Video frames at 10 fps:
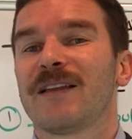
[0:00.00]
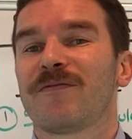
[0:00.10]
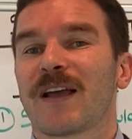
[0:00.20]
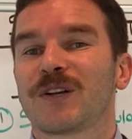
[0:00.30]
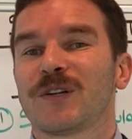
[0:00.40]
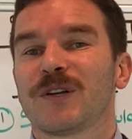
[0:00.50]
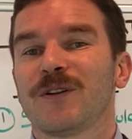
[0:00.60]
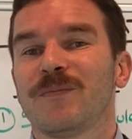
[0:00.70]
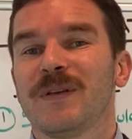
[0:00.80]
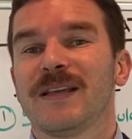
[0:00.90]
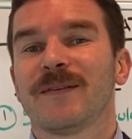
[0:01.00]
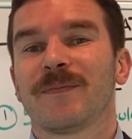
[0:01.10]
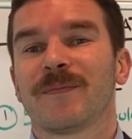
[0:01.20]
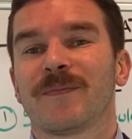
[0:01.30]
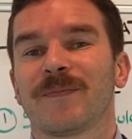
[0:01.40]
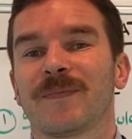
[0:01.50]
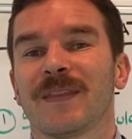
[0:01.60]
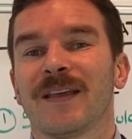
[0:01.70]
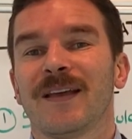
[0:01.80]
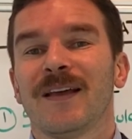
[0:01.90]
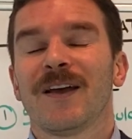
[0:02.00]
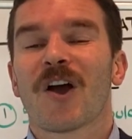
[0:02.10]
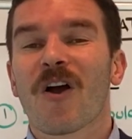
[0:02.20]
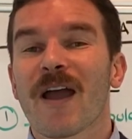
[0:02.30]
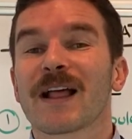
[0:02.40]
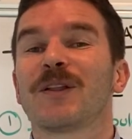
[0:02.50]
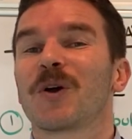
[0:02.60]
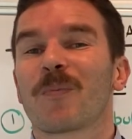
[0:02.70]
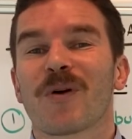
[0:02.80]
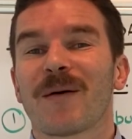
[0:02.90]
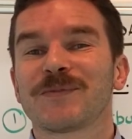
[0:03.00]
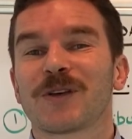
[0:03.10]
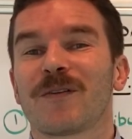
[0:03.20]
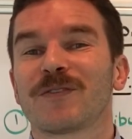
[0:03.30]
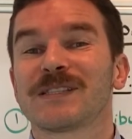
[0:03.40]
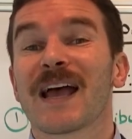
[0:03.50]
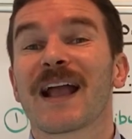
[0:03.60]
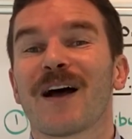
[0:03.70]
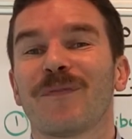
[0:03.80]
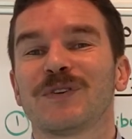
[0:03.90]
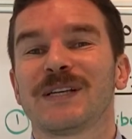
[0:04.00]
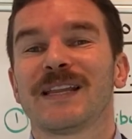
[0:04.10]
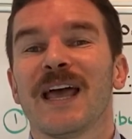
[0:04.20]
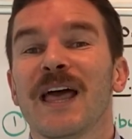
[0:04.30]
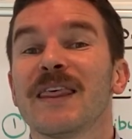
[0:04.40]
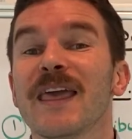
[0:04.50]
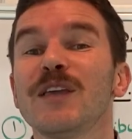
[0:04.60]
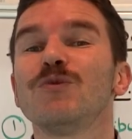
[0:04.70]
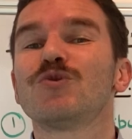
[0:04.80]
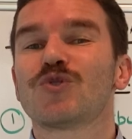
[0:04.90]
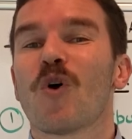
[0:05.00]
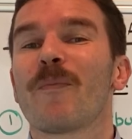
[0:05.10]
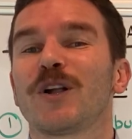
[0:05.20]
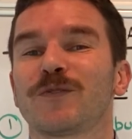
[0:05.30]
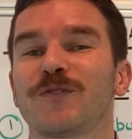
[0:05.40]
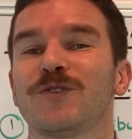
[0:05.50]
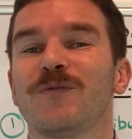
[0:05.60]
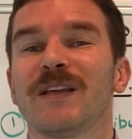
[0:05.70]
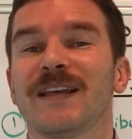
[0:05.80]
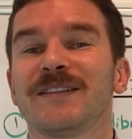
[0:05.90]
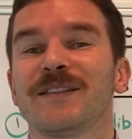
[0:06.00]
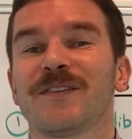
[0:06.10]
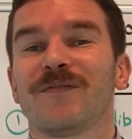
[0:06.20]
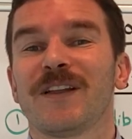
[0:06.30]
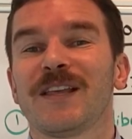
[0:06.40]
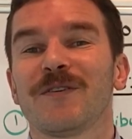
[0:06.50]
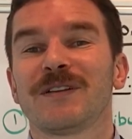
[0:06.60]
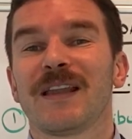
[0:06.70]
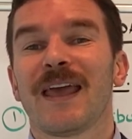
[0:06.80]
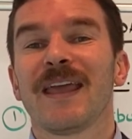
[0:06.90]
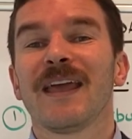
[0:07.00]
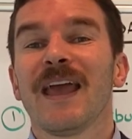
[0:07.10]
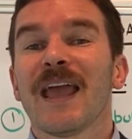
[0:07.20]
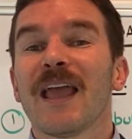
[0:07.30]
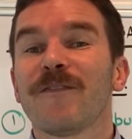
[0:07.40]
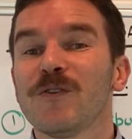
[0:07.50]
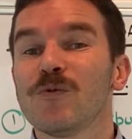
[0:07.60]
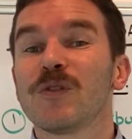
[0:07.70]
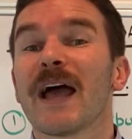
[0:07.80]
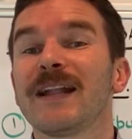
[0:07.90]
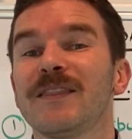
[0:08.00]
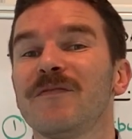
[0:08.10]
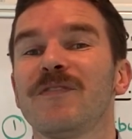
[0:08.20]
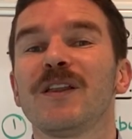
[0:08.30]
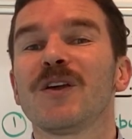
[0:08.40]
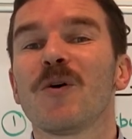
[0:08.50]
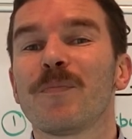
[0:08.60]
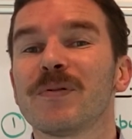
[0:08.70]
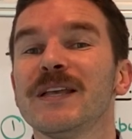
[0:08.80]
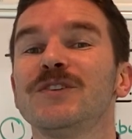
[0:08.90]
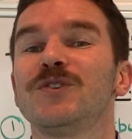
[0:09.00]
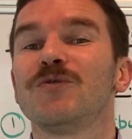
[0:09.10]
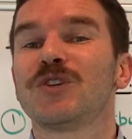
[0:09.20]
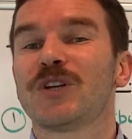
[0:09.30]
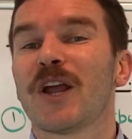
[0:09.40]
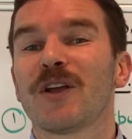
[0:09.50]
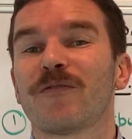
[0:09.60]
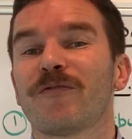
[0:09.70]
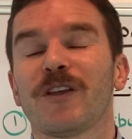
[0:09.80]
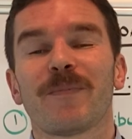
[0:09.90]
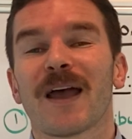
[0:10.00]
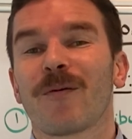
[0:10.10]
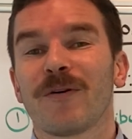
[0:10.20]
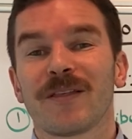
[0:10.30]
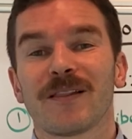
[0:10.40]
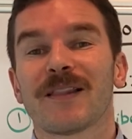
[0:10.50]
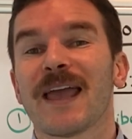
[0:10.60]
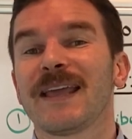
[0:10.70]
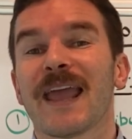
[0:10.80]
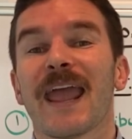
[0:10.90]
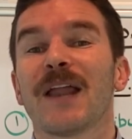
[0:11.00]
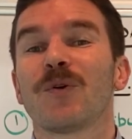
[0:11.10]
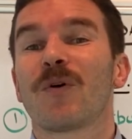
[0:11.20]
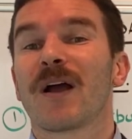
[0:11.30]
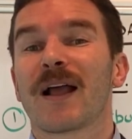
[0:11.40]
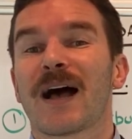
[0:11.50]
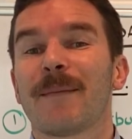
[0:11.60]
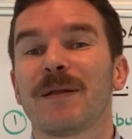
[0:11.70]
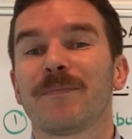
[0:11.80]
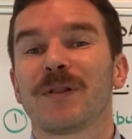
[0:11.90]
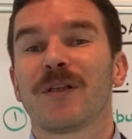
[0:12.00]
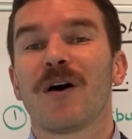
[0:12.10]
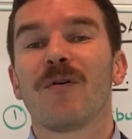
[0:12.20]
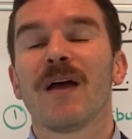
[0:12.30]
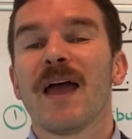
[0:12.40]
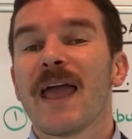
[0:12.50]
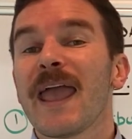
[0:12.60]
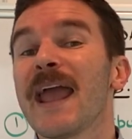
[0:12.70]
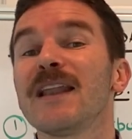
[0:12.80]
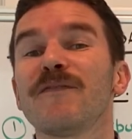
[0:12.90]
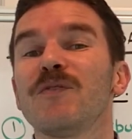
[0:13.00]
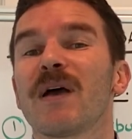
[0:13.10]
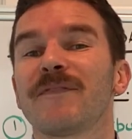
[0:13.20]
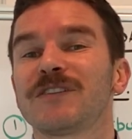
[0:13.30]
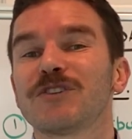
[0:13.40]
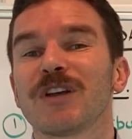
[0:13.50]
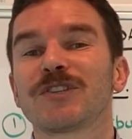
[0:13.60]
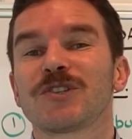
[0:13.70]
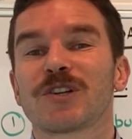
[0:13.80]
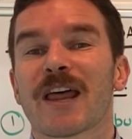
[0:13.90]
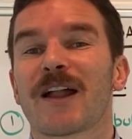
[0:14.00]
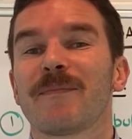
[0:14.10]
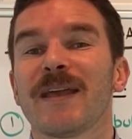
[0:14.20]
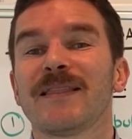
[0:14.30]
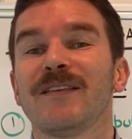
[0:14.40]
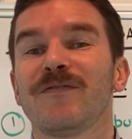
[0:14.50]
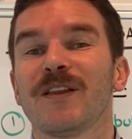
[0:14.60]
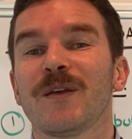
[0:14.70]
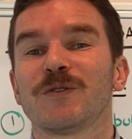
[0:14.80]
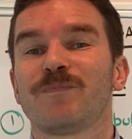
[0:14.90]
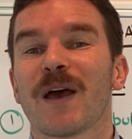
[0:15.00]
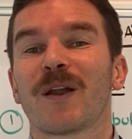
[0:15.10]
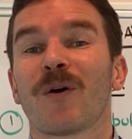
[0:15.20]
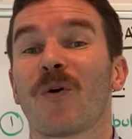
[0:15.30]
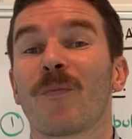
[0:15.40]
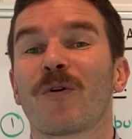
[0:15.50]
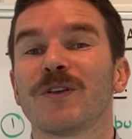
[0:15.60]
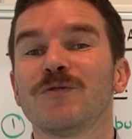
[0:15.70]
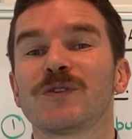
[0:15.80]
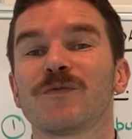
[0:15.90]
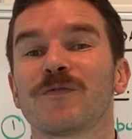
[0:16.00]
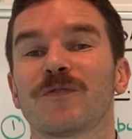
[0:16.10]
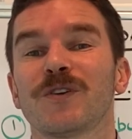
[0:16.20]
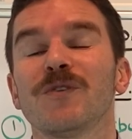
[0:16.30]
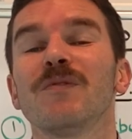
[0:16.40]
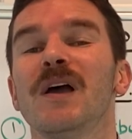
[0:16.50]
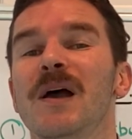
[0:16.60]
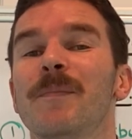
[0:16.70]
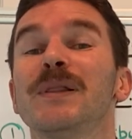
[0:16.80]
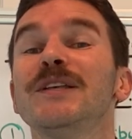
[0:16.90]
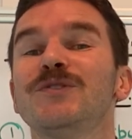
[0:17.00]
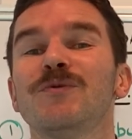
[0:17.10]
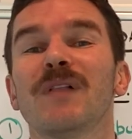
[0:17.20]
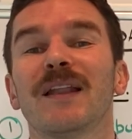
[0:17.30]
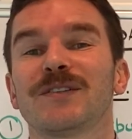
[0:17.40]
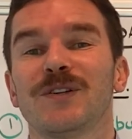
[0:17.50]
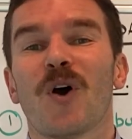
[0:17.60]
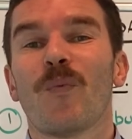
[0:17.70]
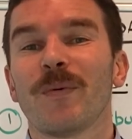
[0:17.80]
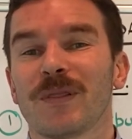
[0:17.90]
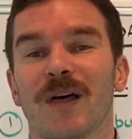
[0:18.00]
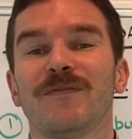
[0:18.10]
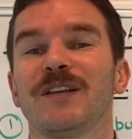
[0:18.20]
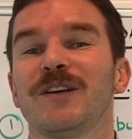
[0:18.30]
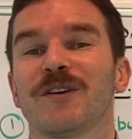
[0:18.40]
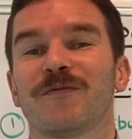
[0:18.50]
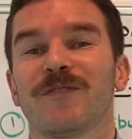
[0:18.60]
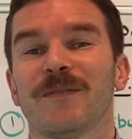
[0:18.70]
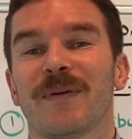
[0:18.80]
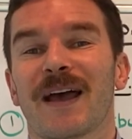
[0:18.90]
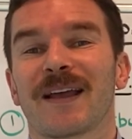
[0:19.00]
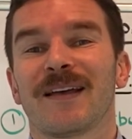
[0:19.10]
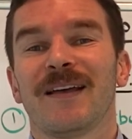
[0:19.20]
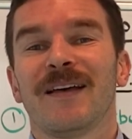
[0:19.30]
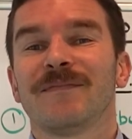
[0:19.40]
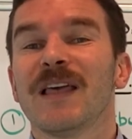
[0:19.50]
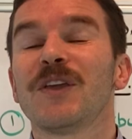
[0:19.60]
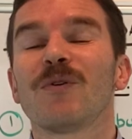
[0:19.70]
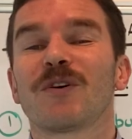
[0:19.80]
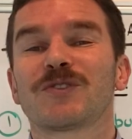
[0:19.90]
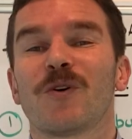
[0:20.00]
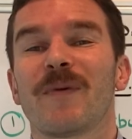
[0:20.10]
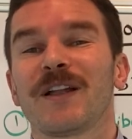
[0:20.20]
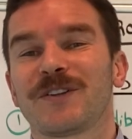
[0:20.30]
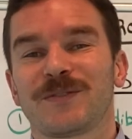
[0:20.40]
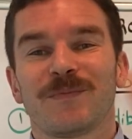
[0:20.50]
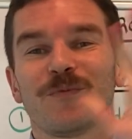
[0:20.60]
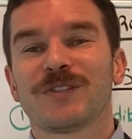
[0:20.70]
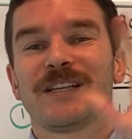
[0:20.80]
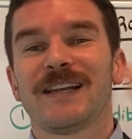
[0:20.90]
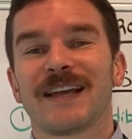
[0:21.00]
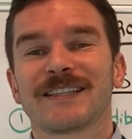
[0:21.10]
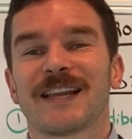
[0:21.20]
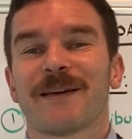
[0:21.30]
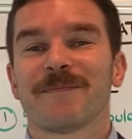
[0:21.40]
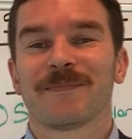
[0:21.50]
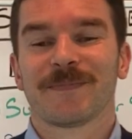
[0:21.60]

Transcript: infection could be. All right, clinical problem solvers, that covers it. Thank you so much for tuning into this video today. If you liked the video, please do share your feedback with a like and or a comment below. And if you have suggestions on how to make these videos better or more useful for you, please do let us know. We would love to hear your feedback. Thank you all so much. We'll see you next time.